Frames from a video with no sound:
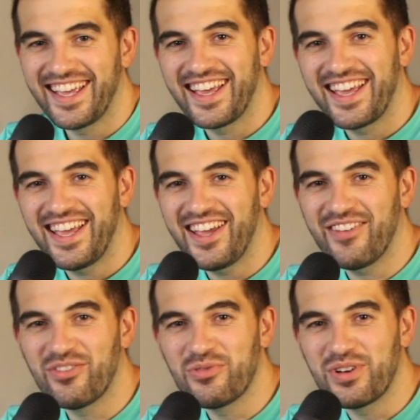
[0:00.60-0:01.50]
Hey
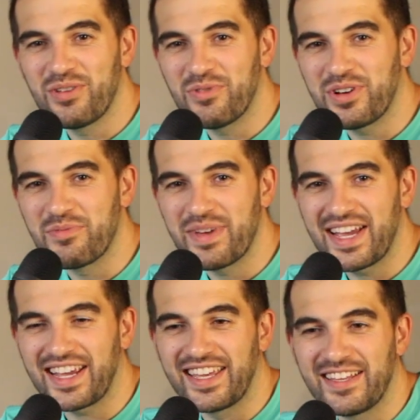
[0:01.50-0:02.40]
everyone, and welcome back.
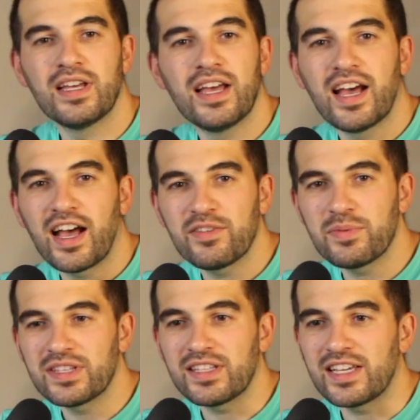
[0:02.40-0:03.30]
I spent the
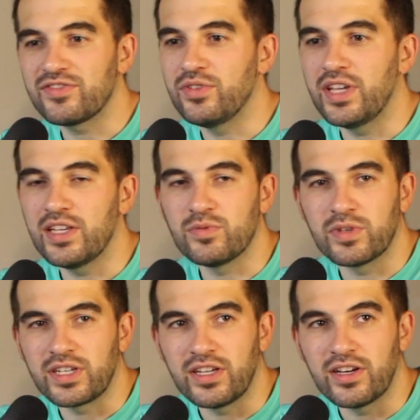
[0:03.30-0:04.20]
last few days
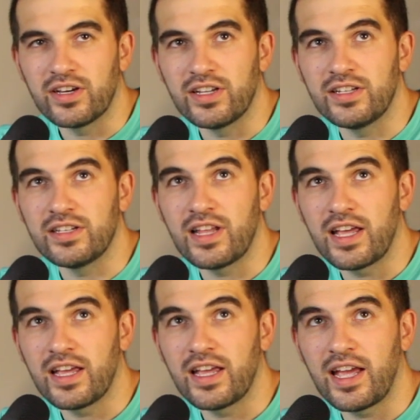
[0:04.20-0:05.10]
working on
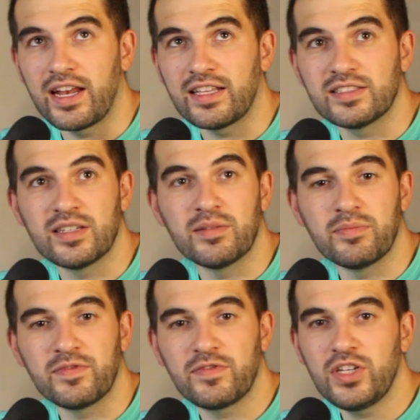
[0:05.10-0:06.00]
adding some
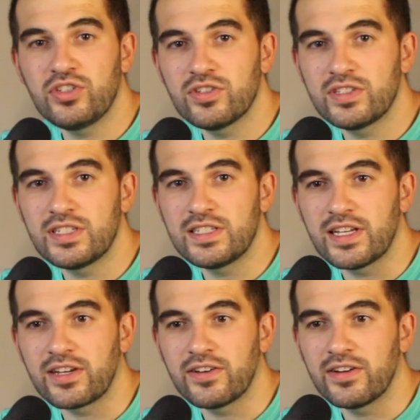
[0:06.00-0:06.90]
features to
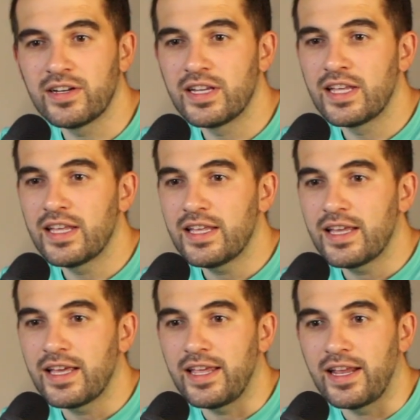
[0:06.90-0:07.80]
Ticker,
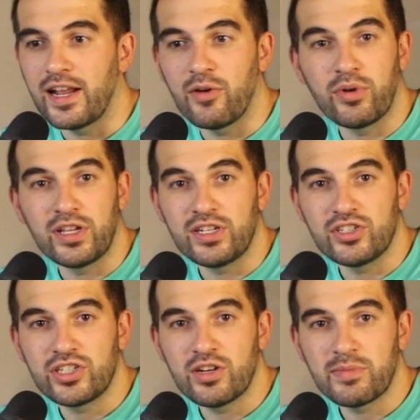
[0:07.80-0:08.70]
and I wanted to
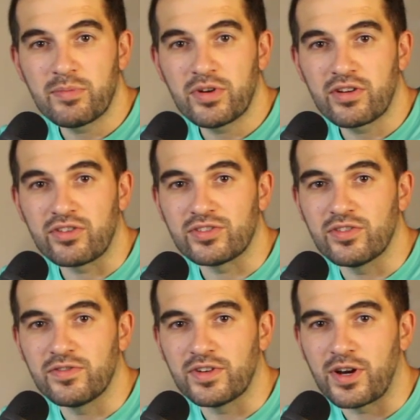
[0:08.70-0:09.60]
share my progress so
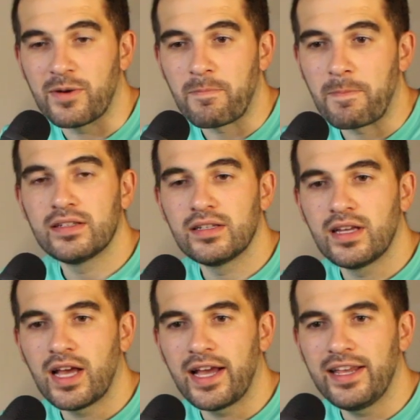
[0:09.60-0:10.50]
far.
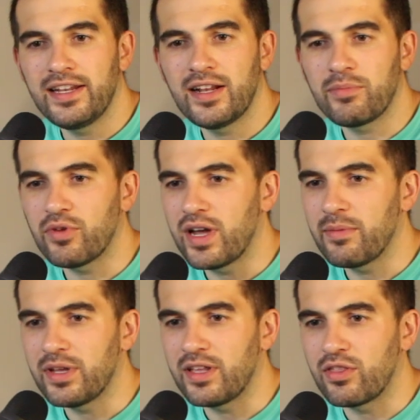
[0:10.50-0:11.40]
I ended up grabbing